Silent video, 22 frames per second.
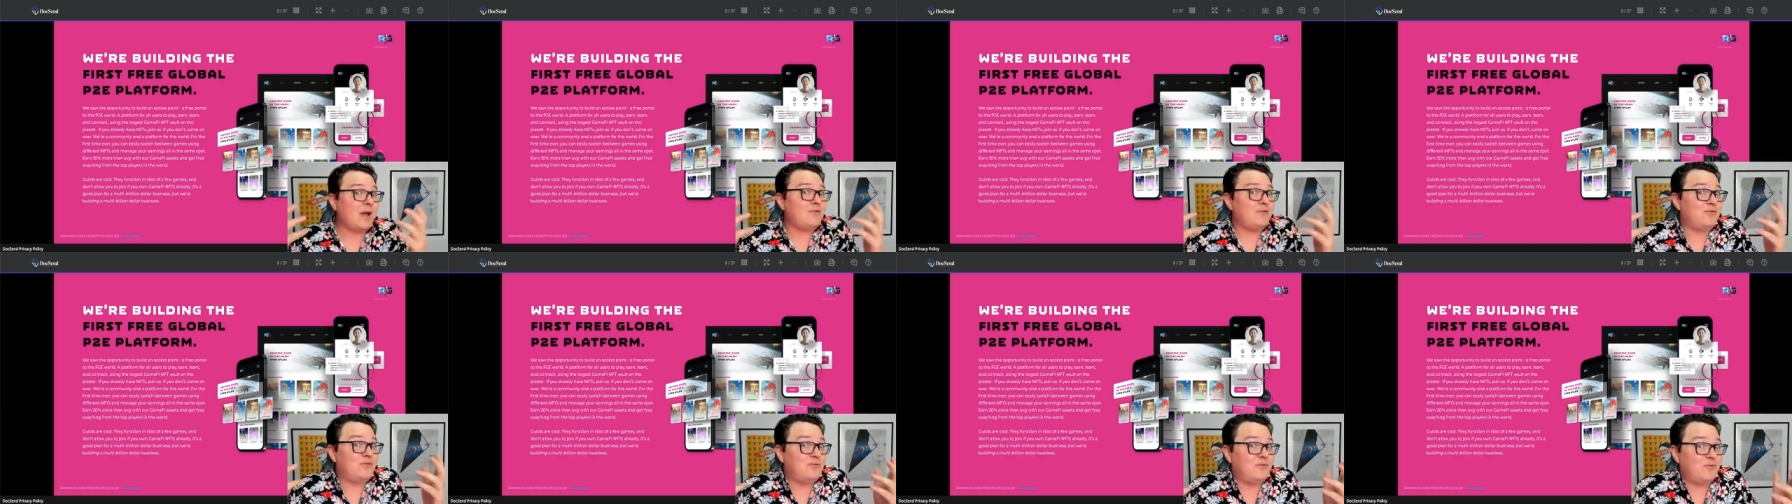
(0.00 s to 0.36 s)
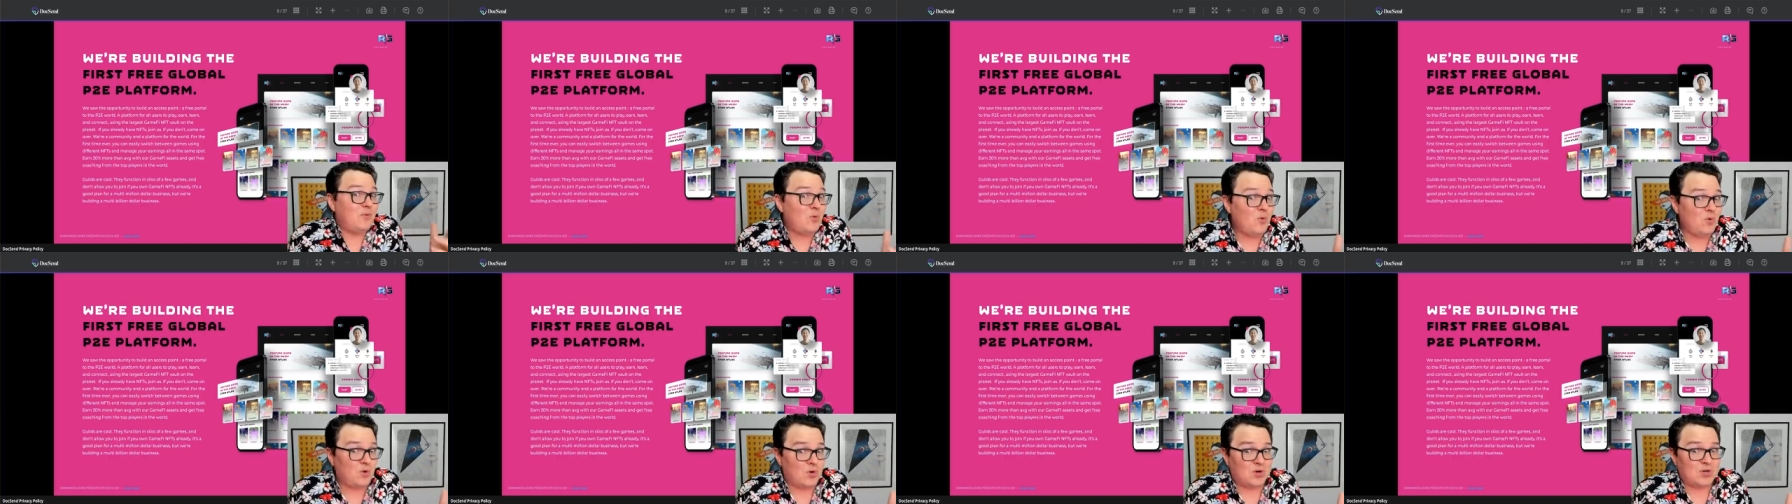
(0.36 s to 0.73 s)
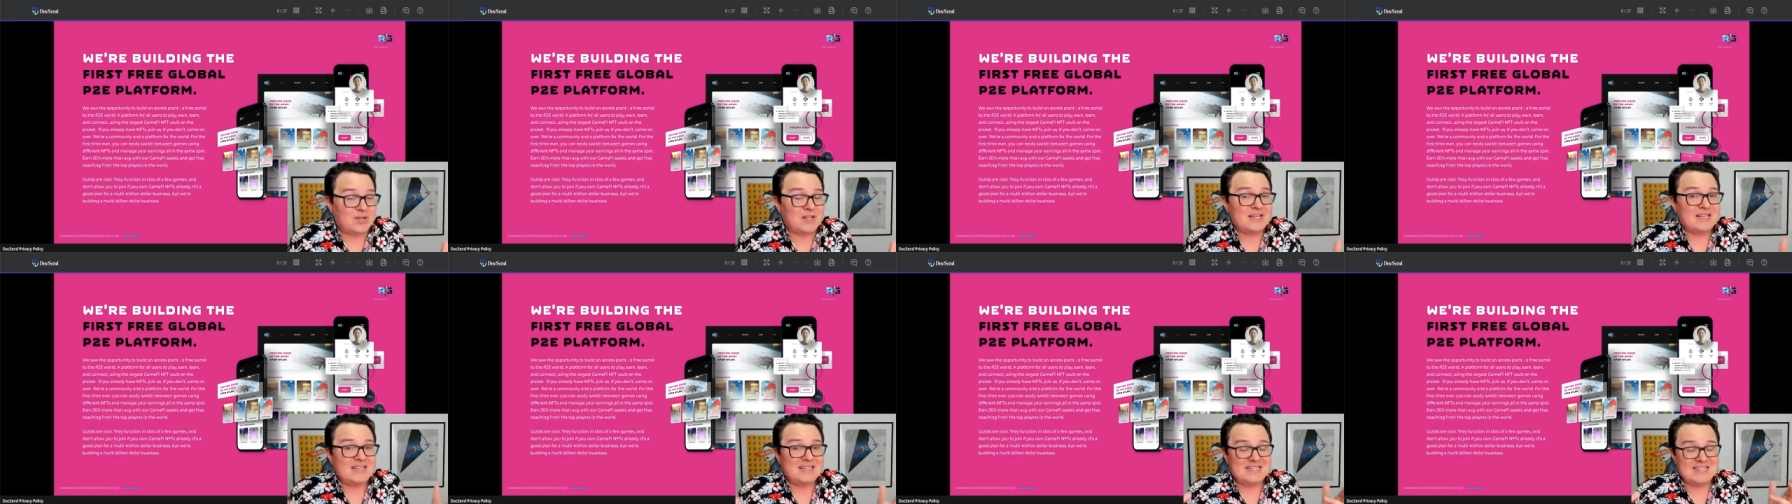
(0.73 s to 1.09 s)

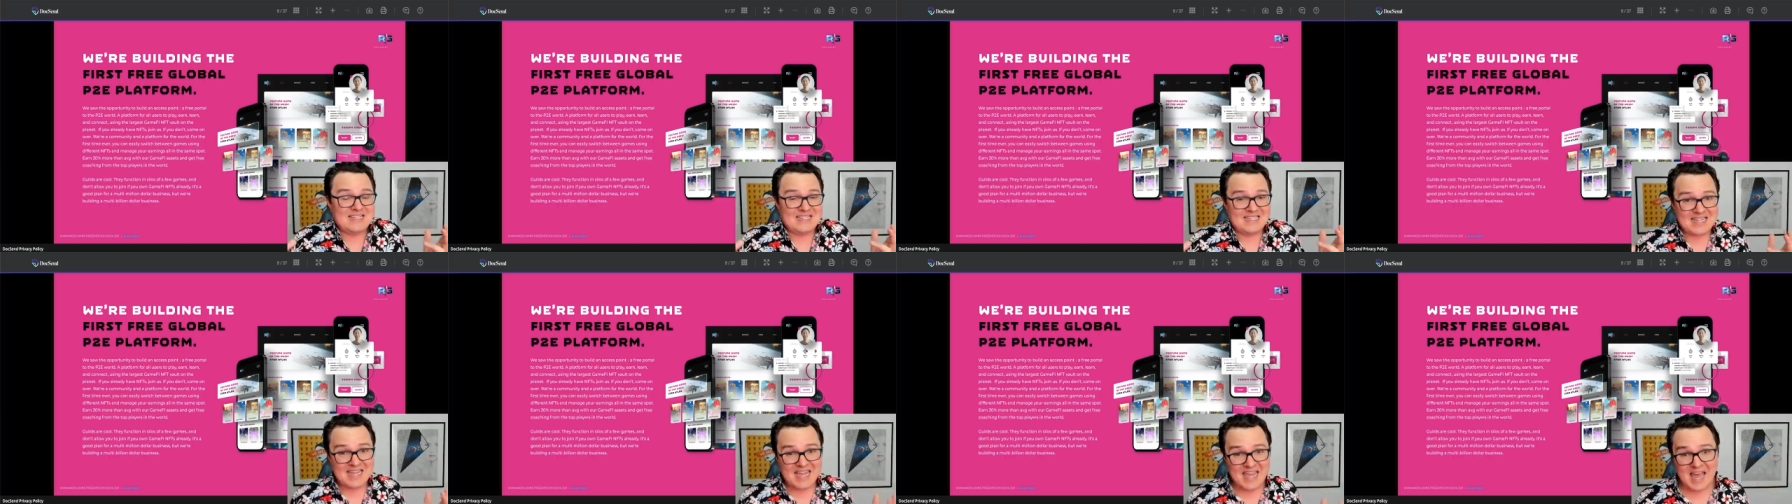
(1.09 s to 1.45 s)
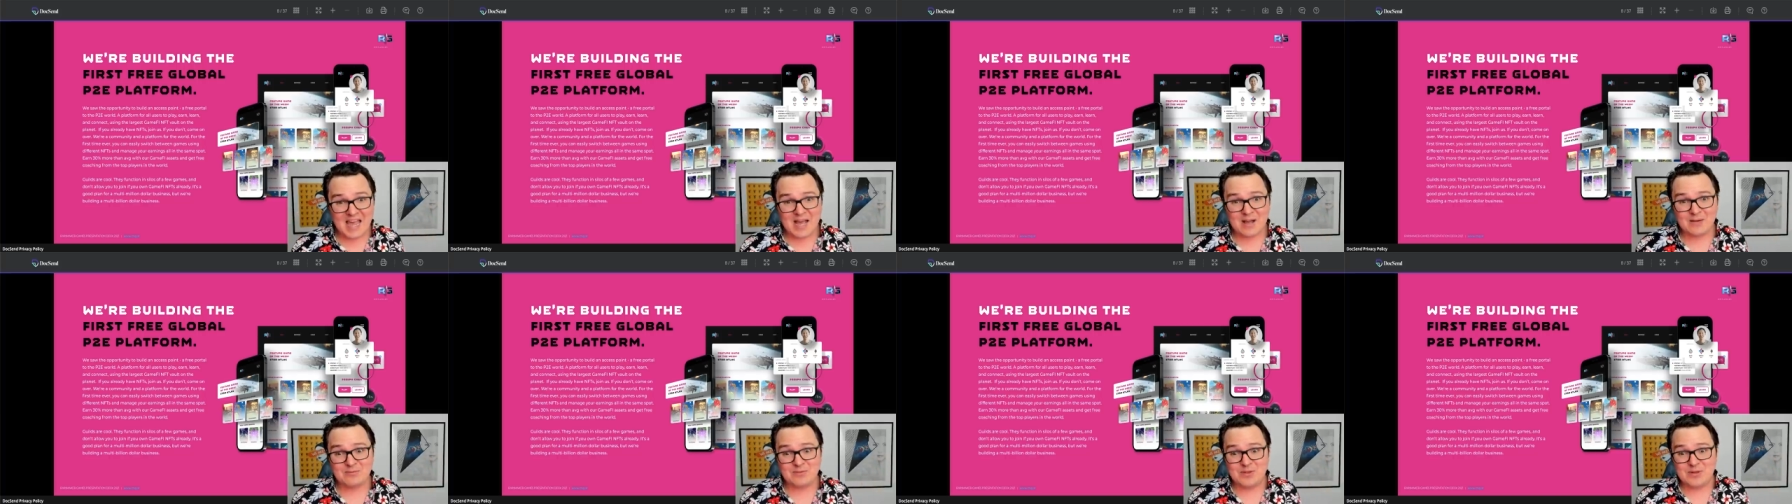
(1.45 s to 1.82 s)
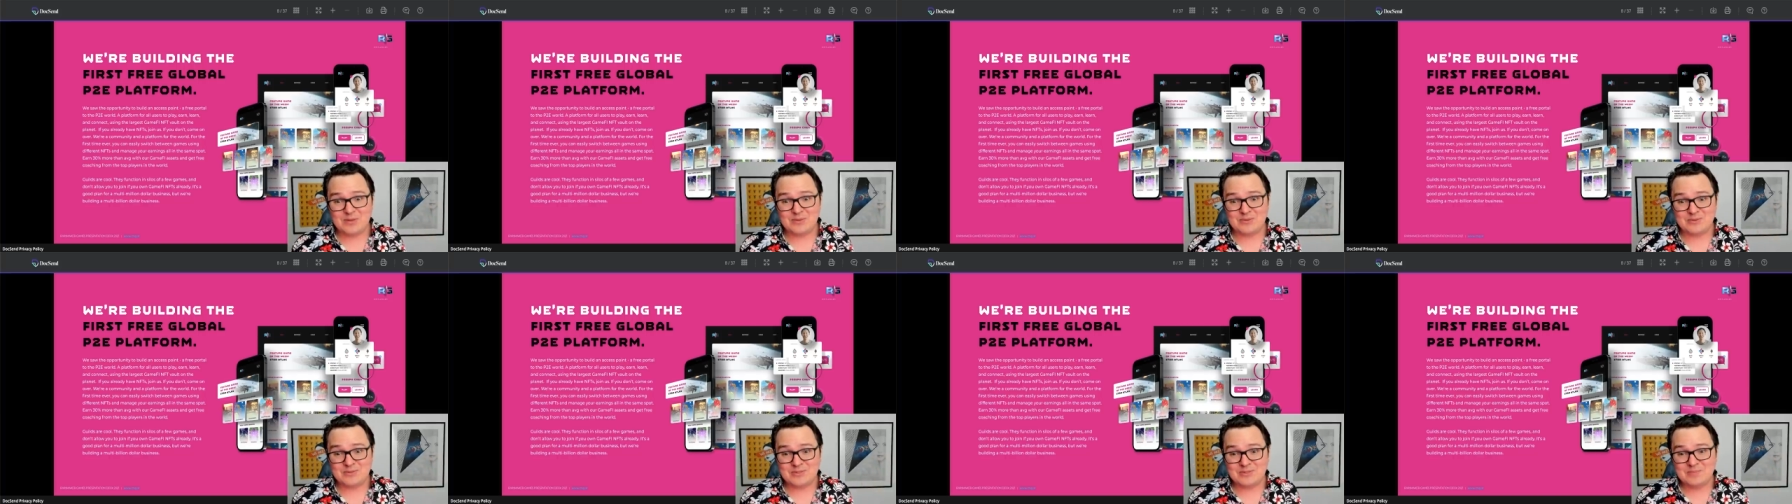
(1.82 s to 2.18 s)
afford to have
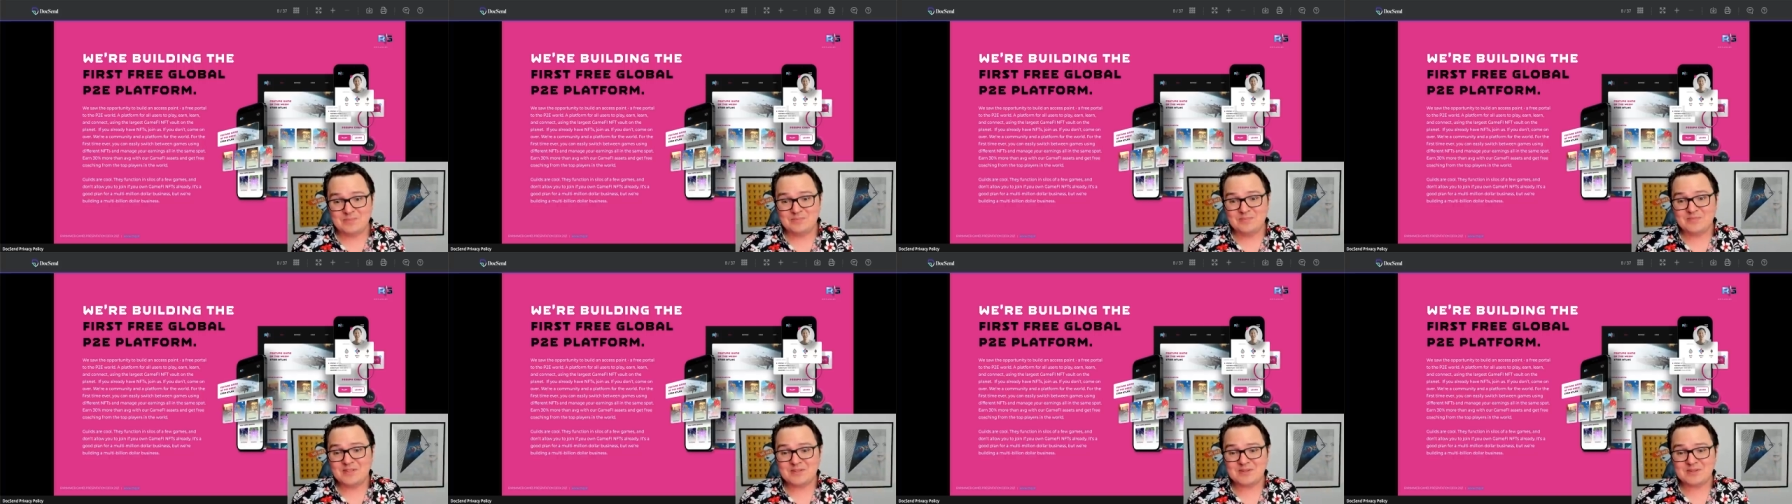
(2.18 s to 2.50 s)
those.